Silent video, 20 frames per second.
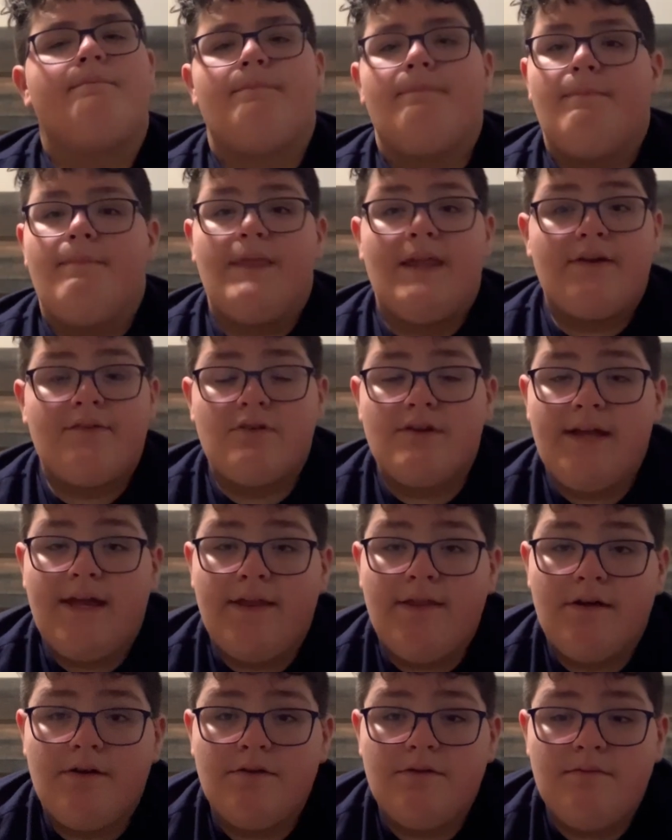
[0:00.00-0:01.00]
Never
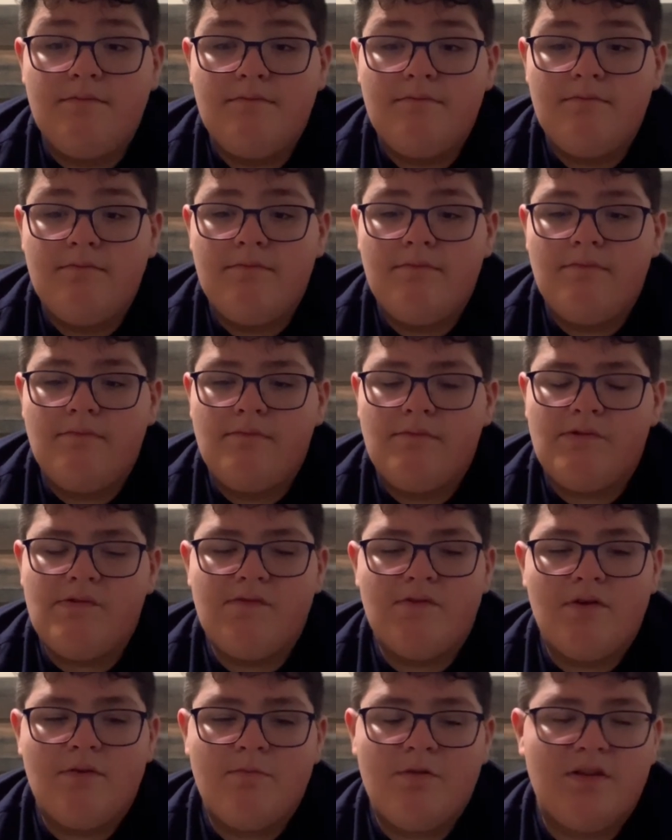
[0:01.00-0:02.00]
yellowed.
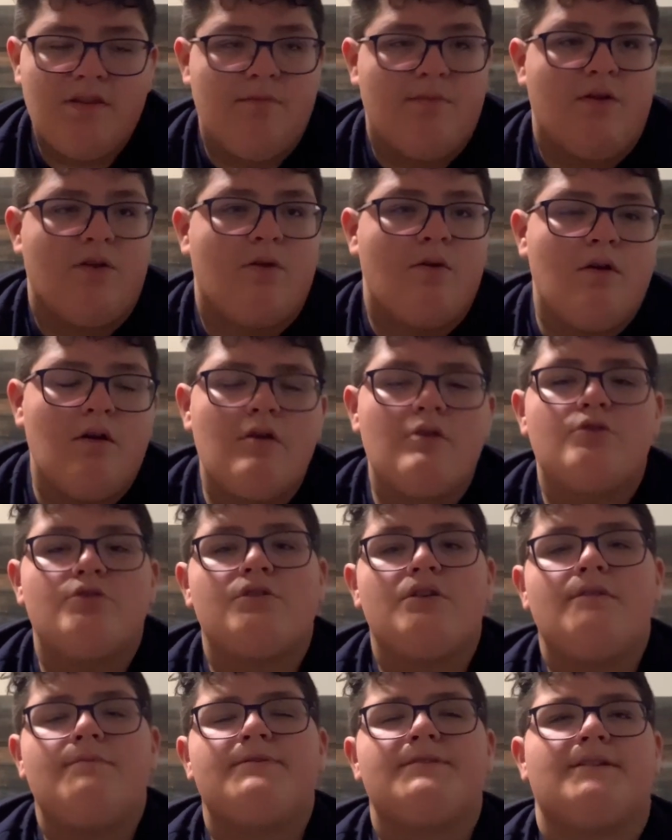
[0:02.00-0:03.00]
Even though I bought them on car
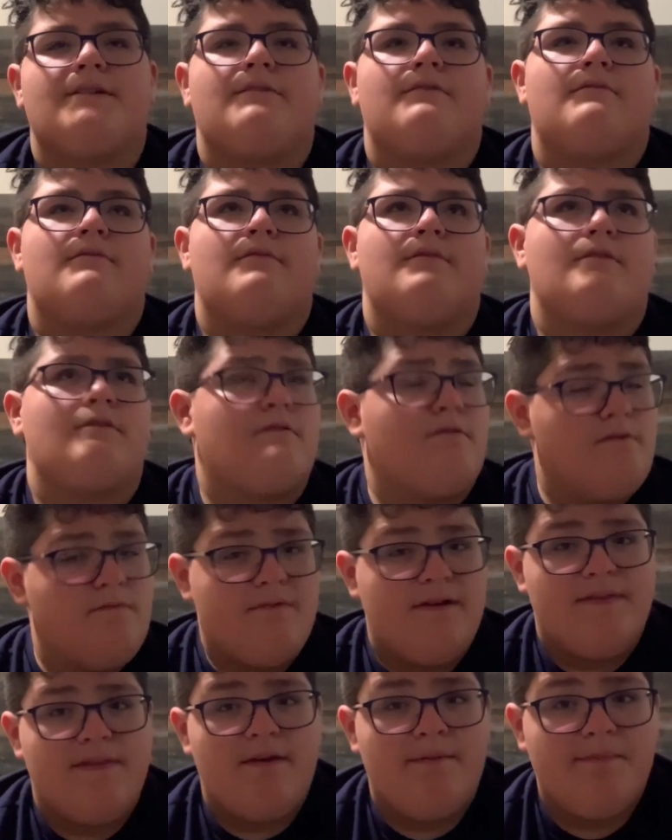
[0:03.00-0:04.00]
trips, I literally
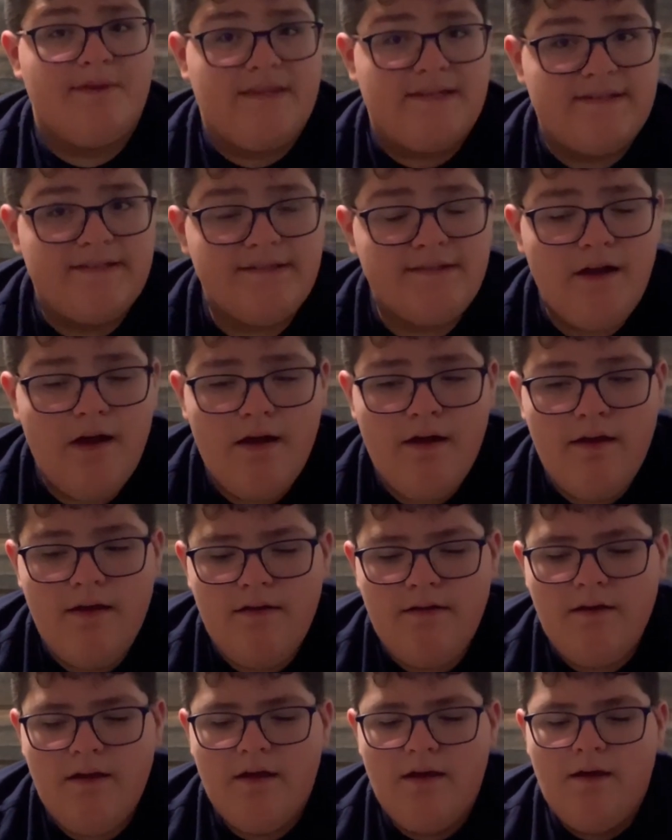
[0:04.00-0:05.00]
read them in the
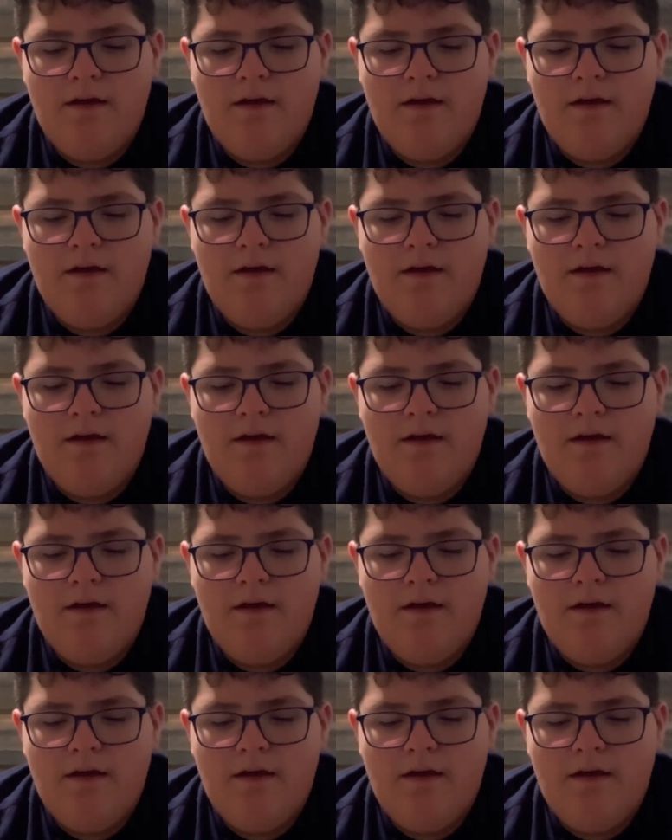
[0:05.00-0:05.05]
sun.